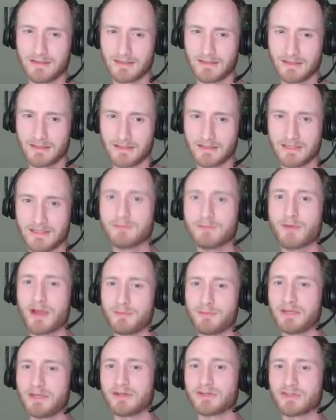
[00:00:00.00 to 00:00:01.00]
he
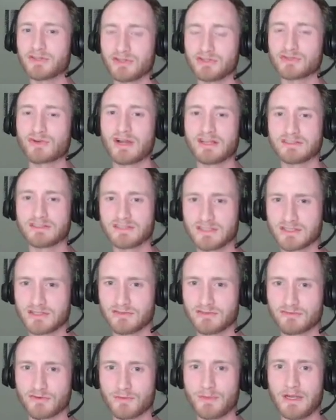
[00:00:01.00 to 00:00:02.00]
might be a good transition
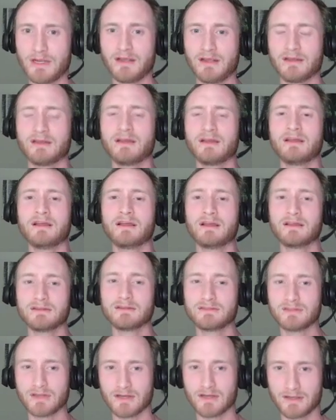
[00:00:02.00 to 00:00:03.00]
for me
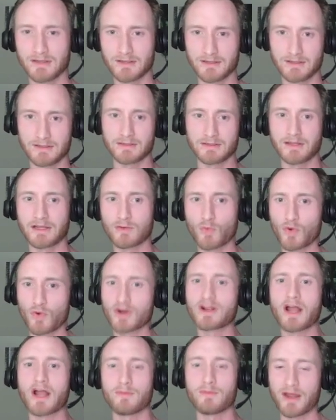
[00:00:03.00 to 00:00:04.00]
to like
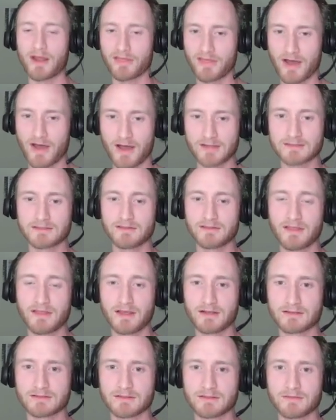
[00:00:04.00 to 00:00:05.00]
work out my thoughts and
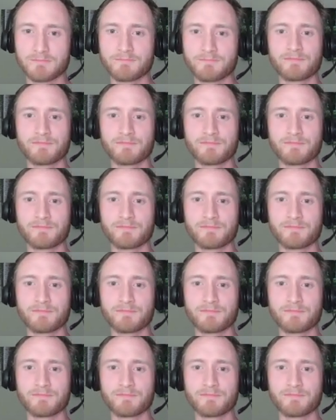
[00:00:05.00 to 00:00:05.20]
things.